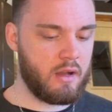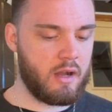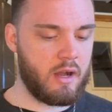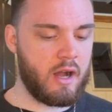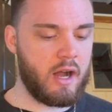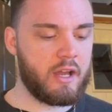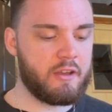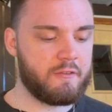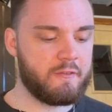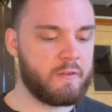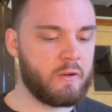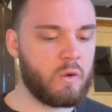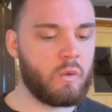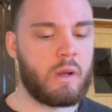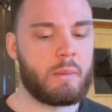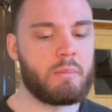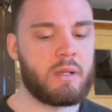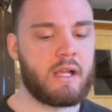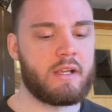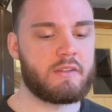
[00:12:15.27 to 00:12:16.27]
I feel
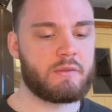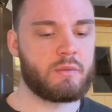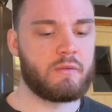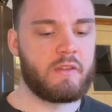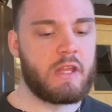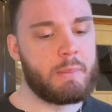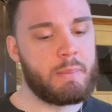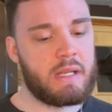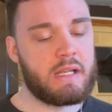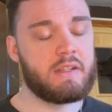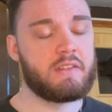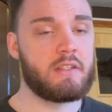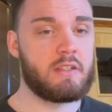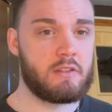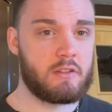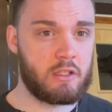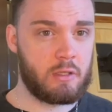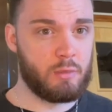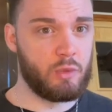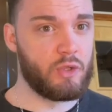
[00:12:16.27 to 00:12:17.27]
I'm blessed with the ability
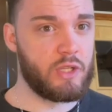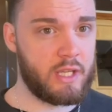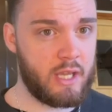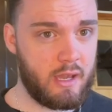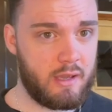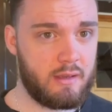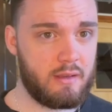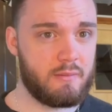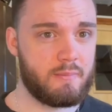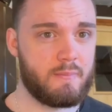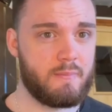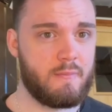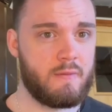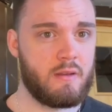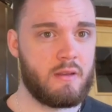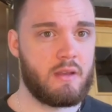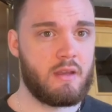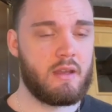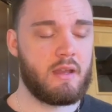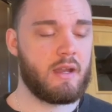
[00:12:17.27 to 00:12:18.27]
to communicate
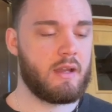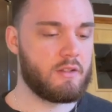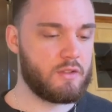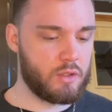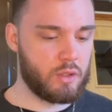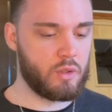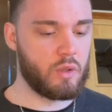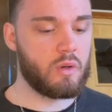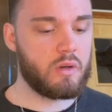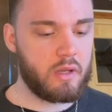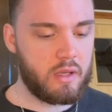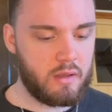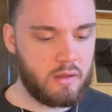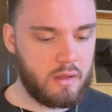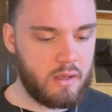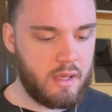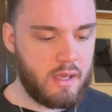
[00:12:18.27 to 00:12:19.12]
and talk.